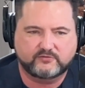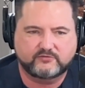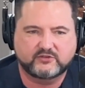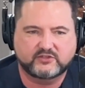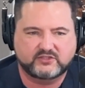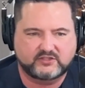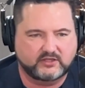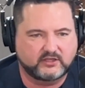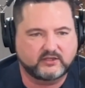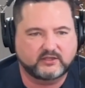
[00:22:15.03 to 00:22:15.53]

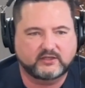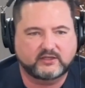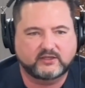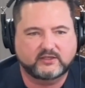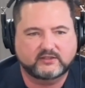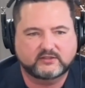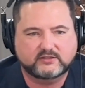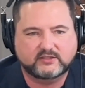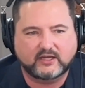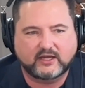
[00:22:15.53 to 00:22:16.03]

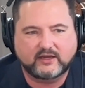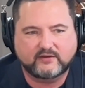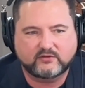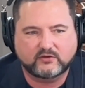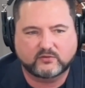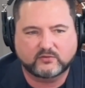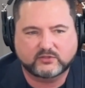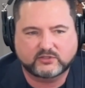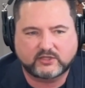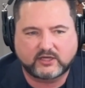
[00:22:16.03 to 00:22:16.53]
facility to have
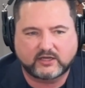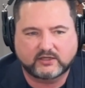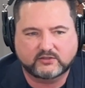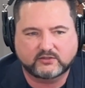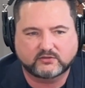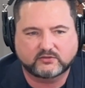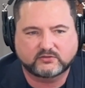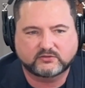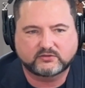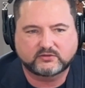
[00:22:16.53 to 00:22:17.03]
it
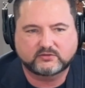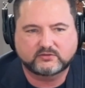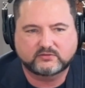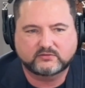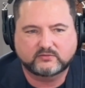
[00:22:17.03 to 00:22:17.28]
recycled,